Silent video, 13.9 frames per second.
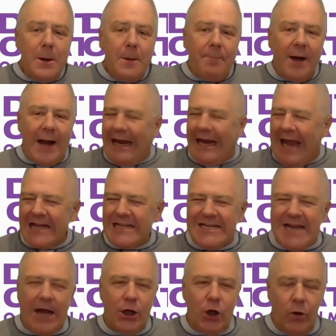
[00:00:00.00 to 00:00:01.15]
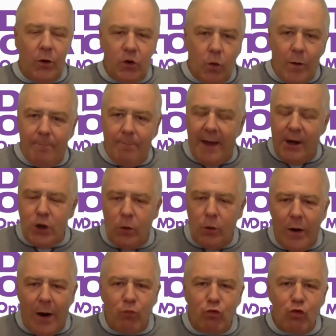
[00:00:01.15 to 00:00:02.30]
But I can't stand going to a web page and
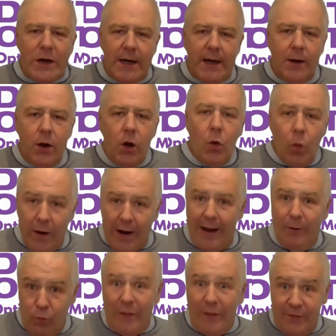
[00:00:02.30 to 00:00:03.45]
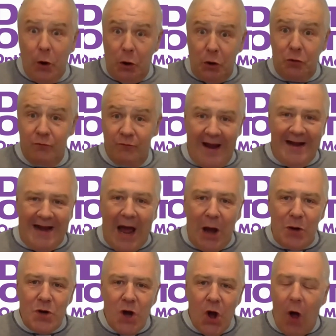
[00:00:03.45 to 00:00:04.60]
when I'm reading what I went there to find
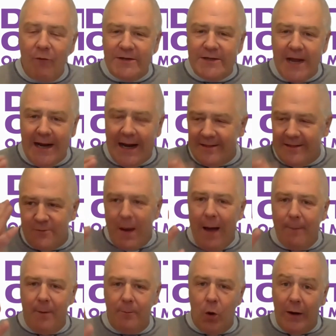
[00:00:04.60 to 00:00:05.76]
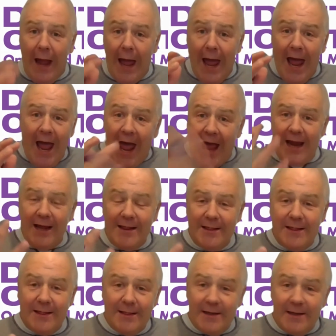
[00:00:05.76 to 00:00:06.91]
out, all of a sudden I get this pop-up going, hey,
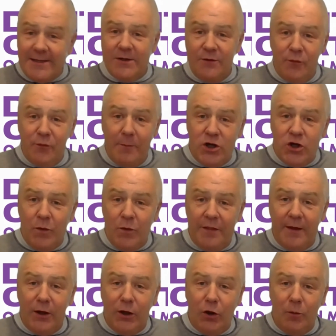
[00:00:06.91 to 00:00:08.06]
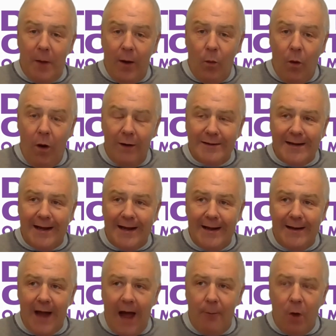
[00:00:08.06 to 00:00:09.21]
this is information we think you might want.
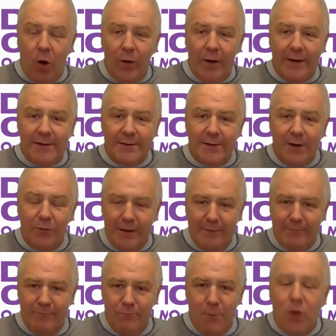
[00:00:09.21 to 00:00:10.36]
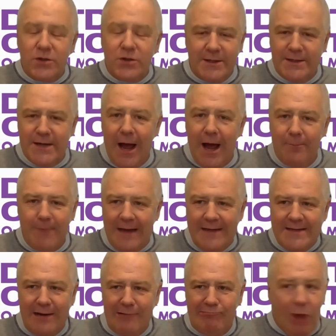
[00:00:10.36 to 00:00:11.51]
And I'm always, most of the time I
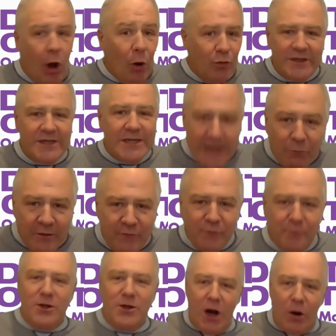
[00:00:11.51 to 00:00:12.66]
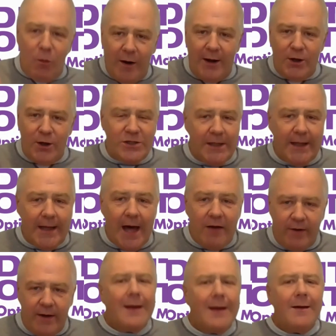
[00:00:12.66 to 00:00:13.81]
say, no, this is not the information I want. And I just click out of
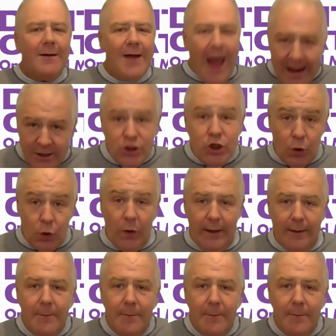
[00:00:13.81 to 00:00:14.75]
it and it's annoying.